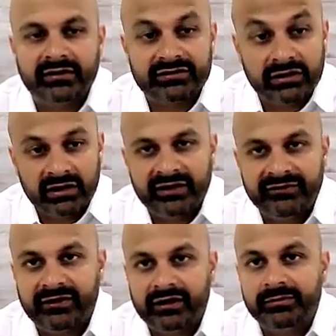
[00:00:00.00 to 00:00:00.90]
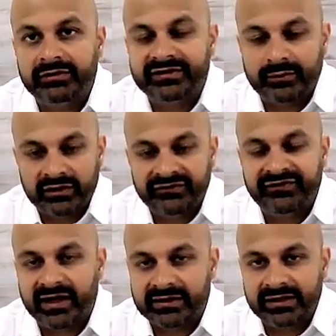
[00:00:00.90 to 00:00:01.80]
There's a lot of variables that will
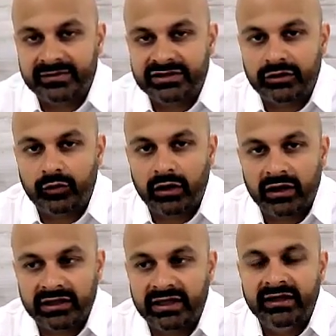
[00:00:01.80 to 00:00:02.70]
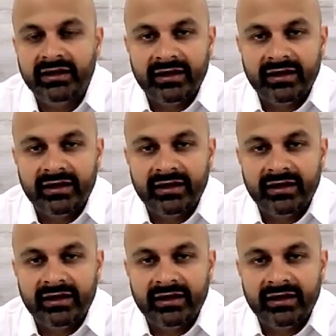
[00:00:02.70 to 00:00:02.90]
affect the imaging quality